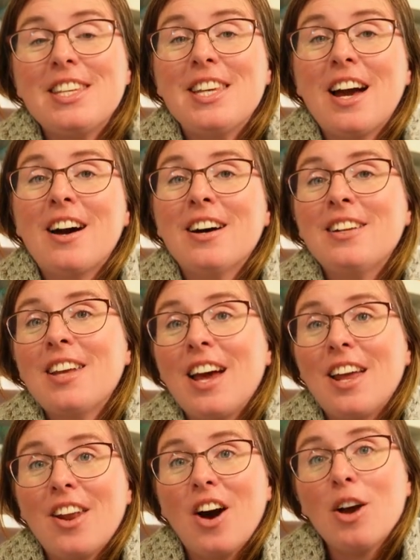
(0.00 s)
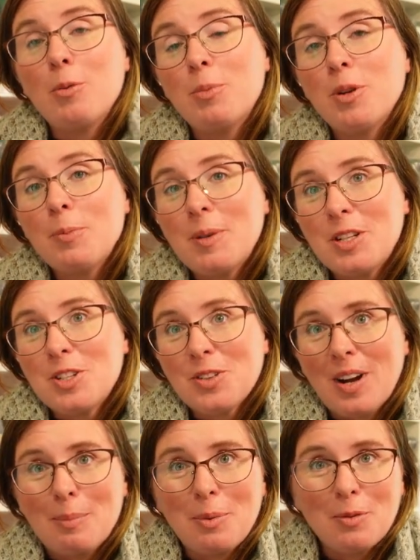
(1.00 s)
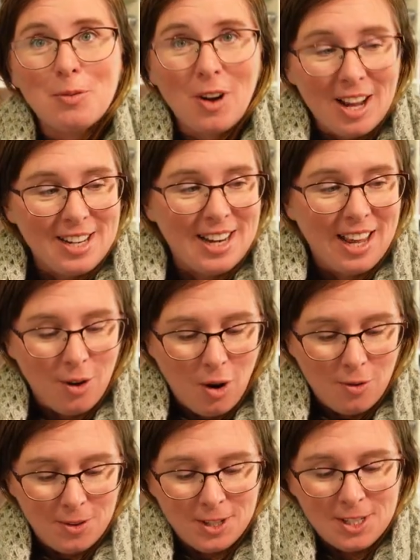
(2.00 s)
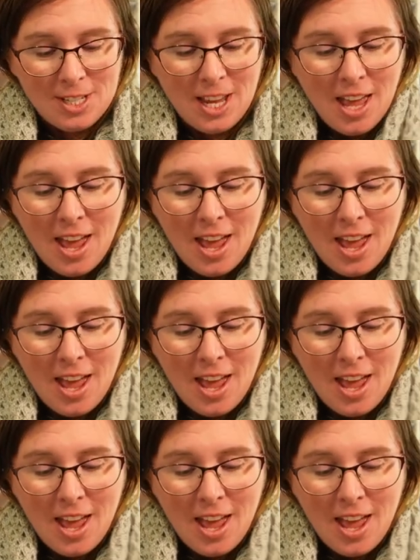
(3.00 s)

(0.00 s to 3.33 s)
yarn, and I will put a picture up right now of it.